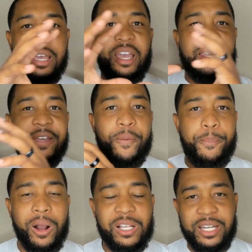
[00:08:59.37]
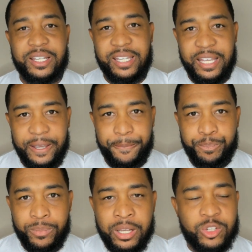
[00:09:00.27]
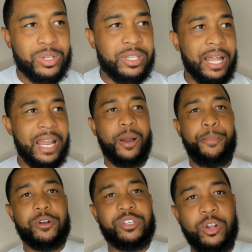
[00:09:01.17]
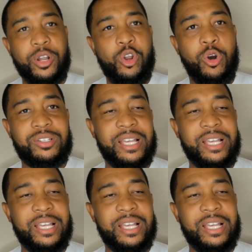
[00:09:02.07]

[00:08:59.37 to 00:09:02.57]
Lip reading: in different parts of the city. So it's not like a person on the north